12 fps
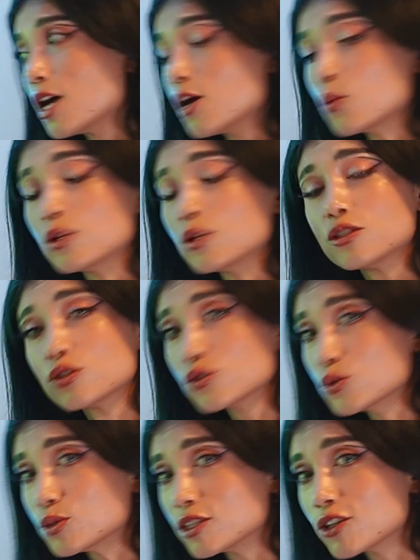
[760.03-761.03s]
when
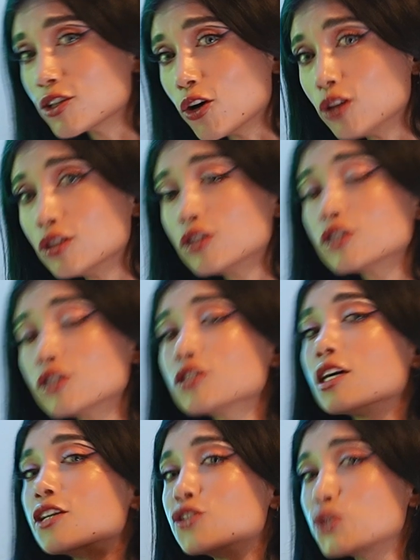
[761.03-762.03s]
choosing colors
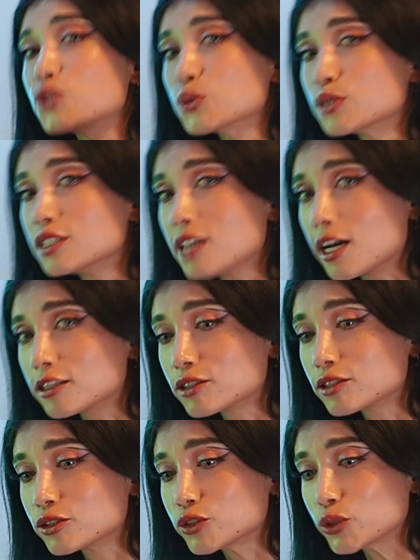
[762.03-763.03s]
and choosing
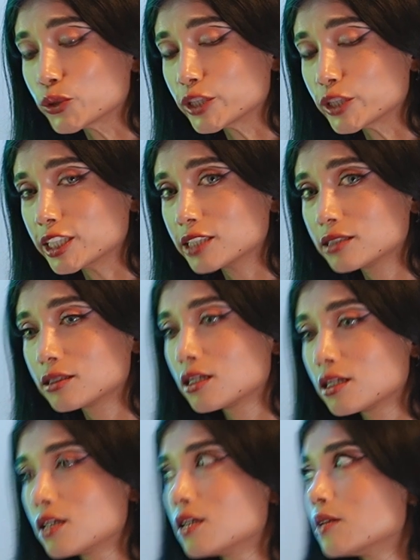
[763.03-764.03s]
accessories.
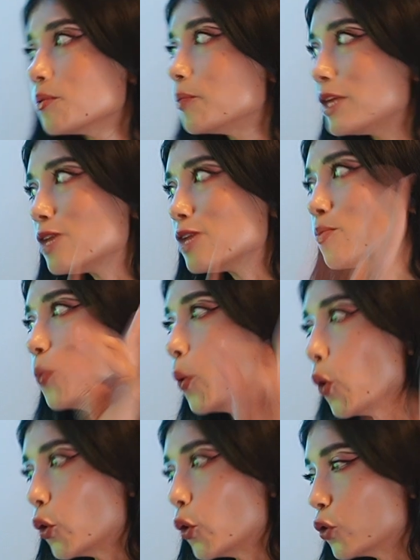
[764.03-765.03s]
Be
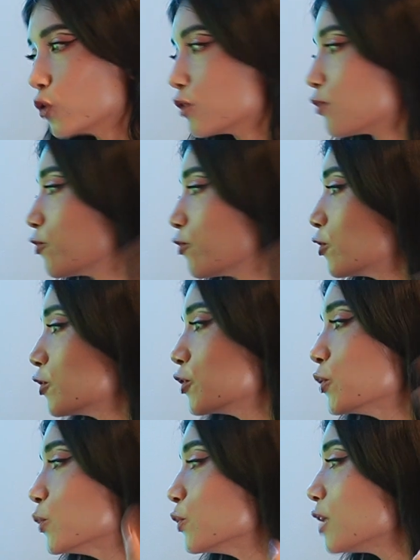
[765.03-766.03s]
bold. For
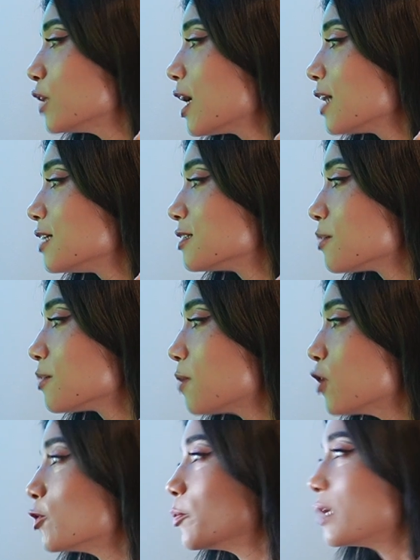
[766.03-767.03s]
HyunA is
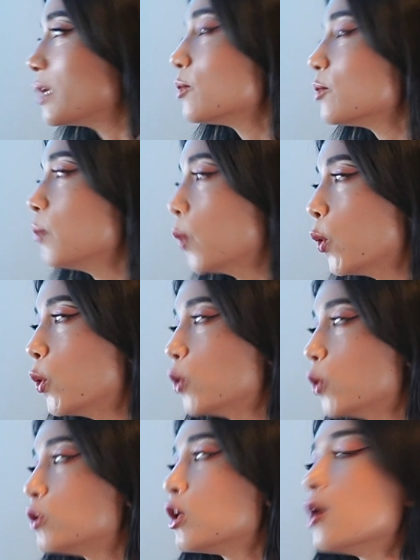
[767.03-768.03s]
about being
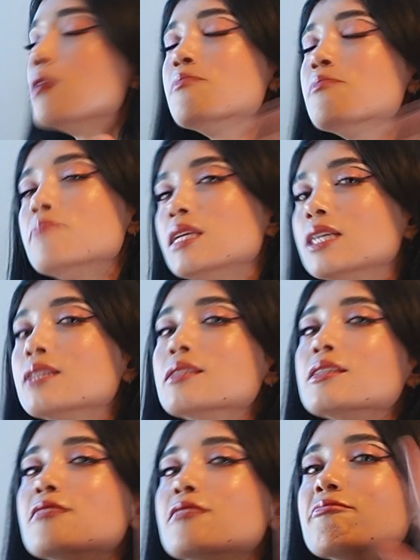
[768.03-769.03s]
bold,
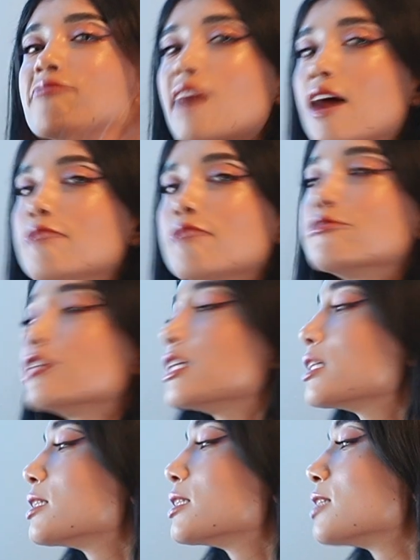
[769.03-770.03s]
mixing
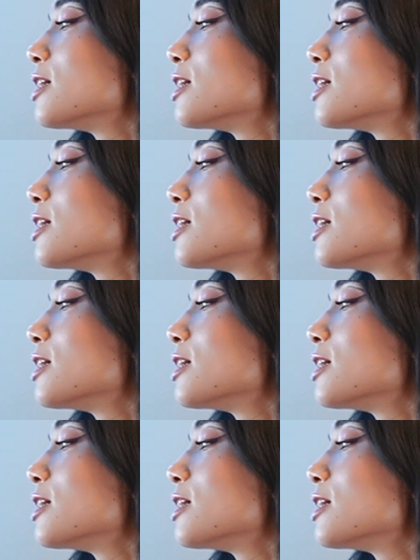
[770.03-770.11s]
fabrics,